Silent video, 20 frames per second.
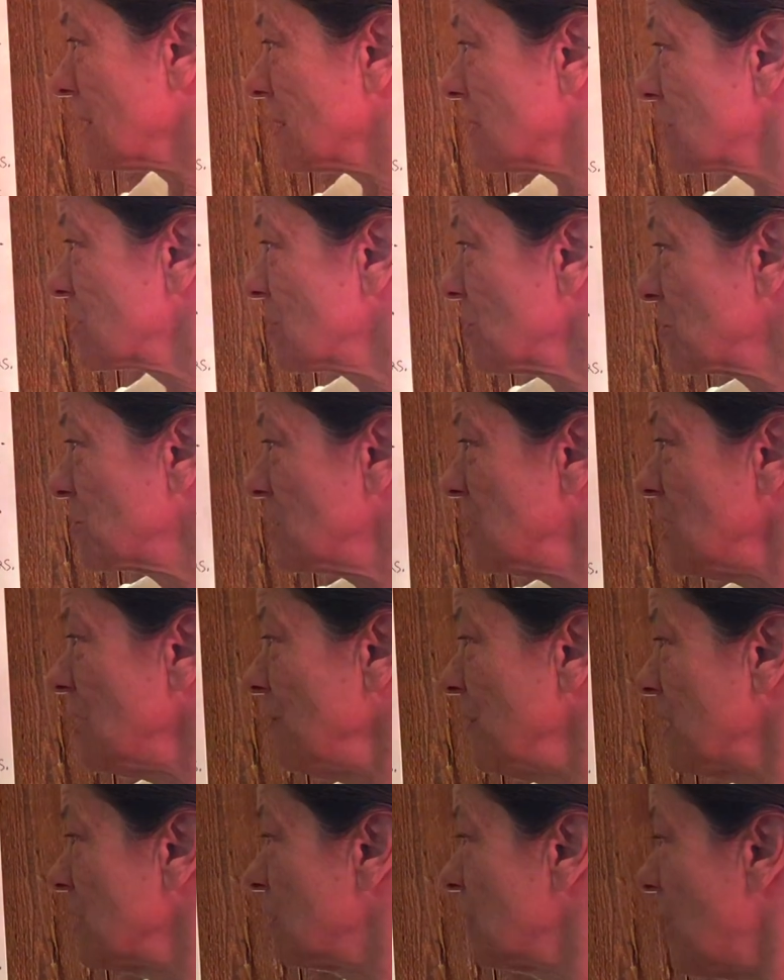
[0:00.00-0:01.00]
So
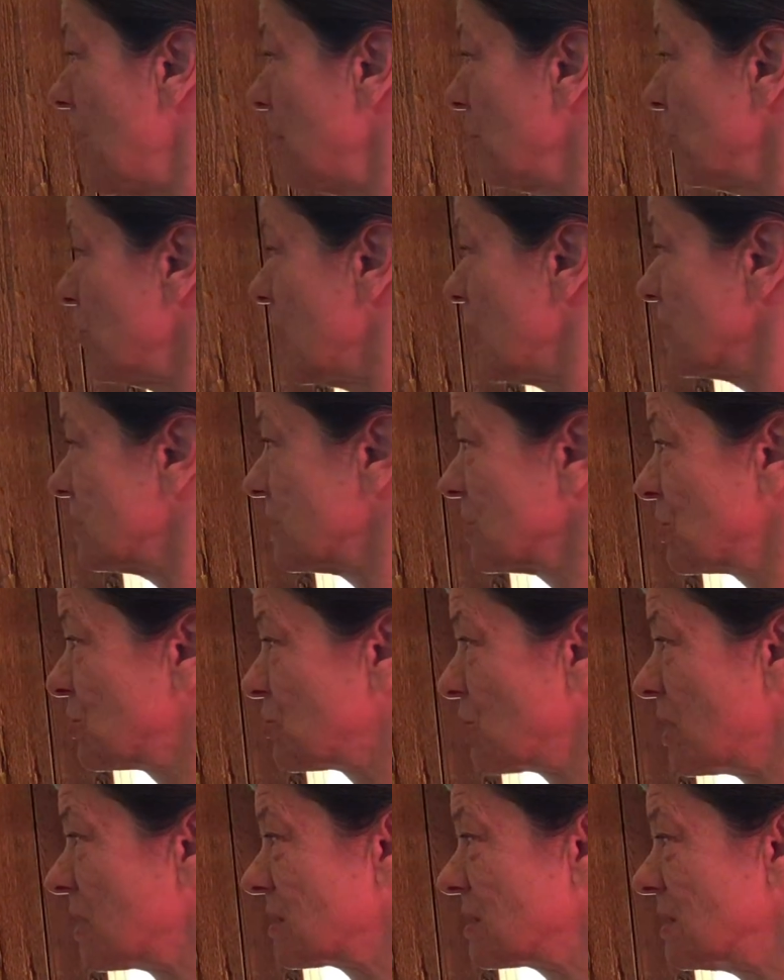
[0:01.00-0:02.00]
TV glamorizes
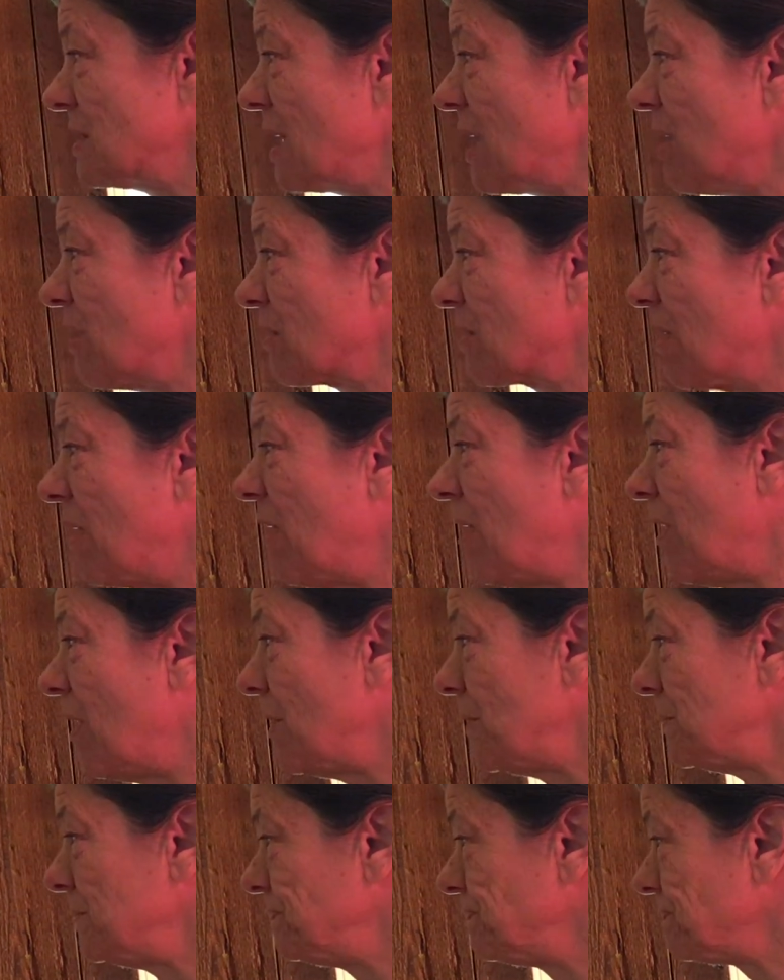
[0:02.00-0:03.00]
drugs and alcohol.